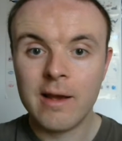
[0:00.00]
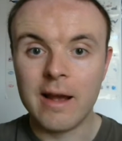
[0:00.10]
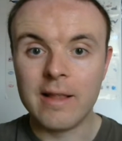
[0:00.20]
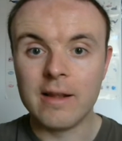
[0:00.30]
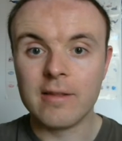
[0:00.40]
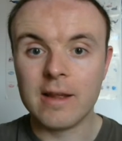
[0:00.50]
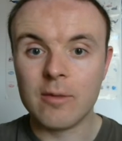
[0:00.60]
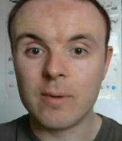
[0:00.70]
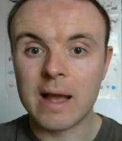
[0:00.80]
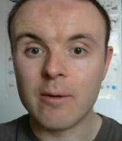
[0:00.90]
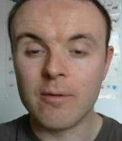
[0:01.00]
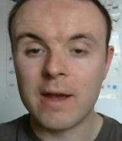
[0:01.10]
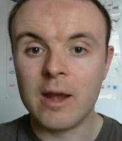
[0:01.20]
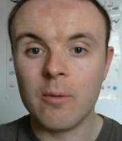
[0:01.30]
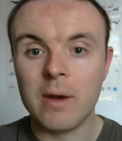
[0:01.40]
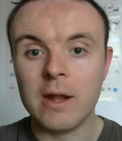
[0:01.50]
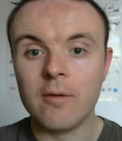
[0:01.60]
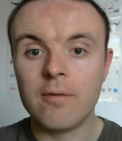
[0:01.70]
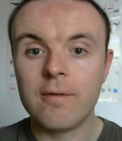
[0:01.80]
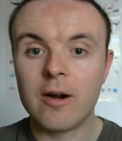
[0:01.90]
and then the scenes we get with Eowyn
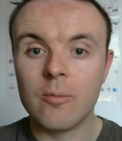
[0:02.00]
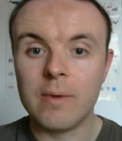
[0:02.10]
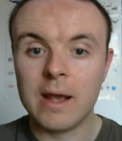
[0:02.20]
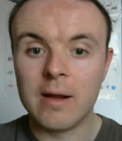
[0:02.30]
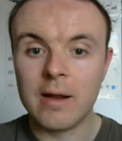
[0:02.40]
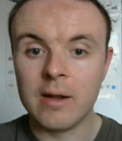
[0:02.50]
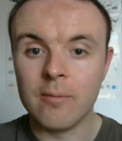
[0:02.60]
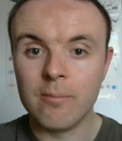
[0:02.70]
and Faramir in